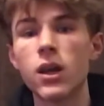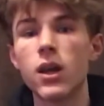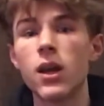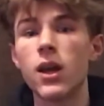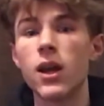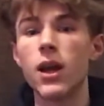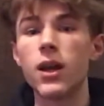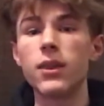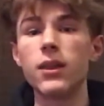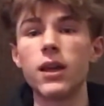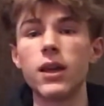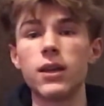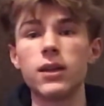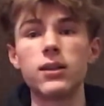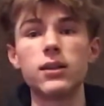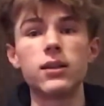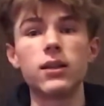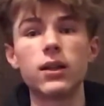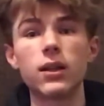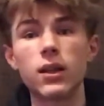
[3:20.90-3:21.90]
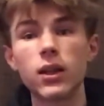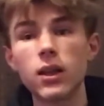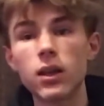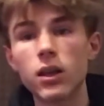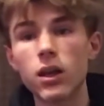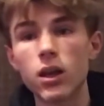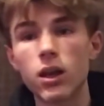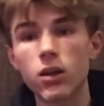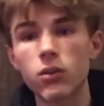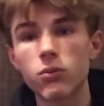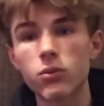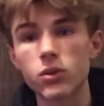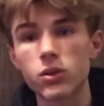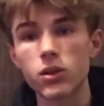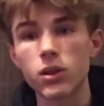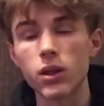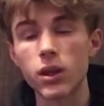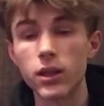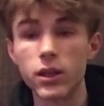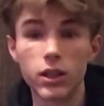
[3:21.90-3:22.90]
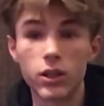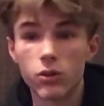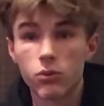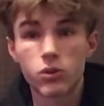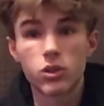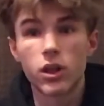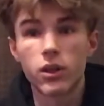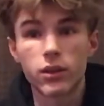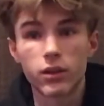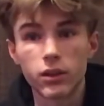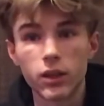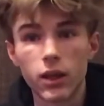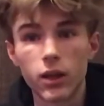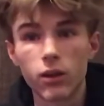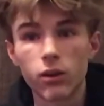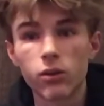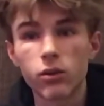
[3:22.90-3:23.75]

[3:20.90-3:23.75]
and then and then there was nothing there,